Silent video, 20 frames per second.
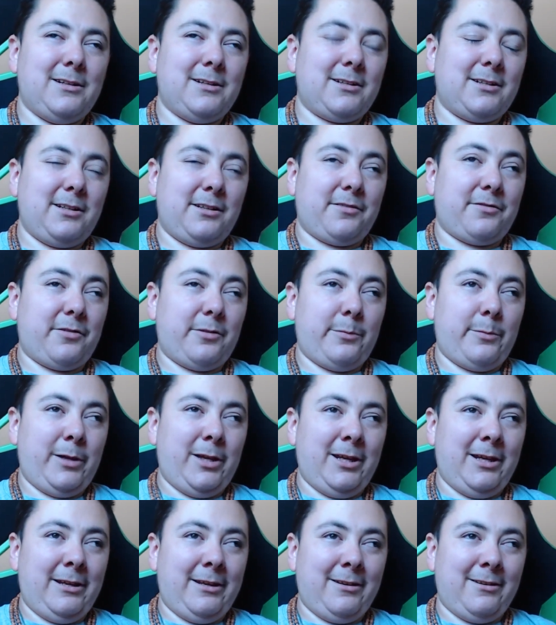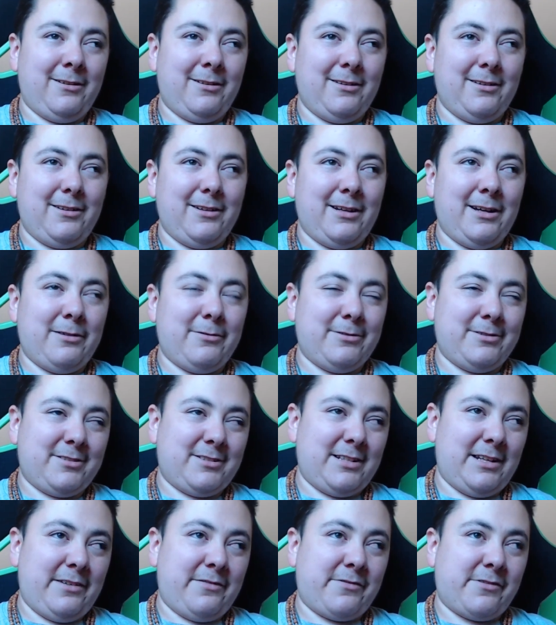Because for me, it was
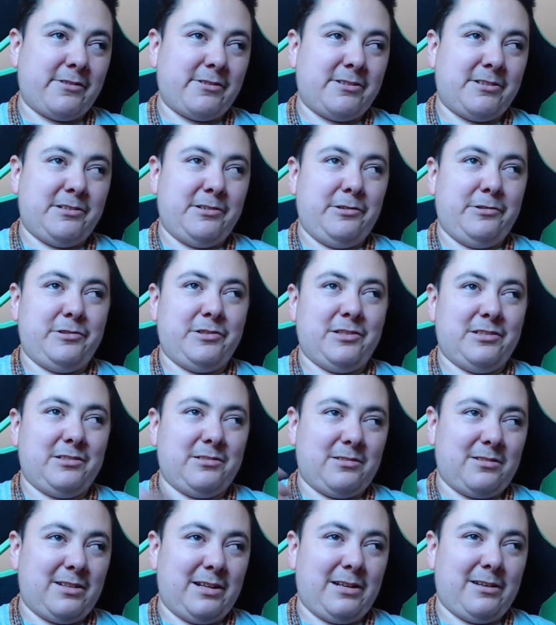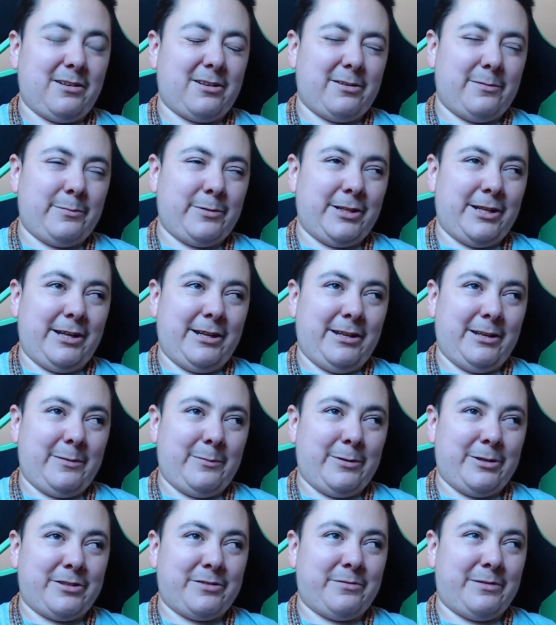safer to just complain and
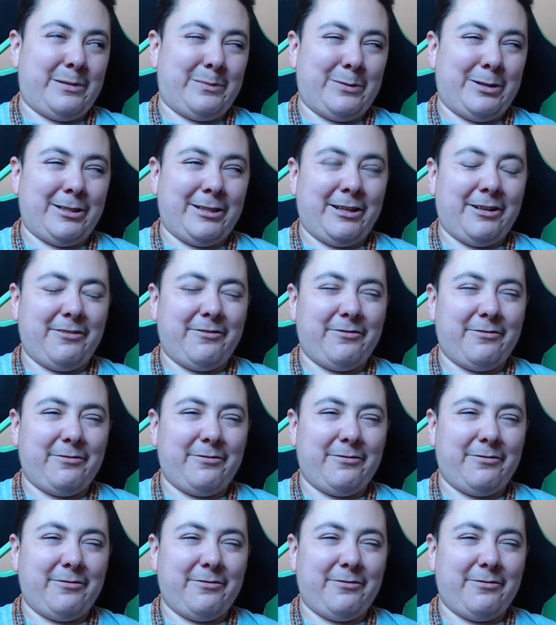bitch about my life.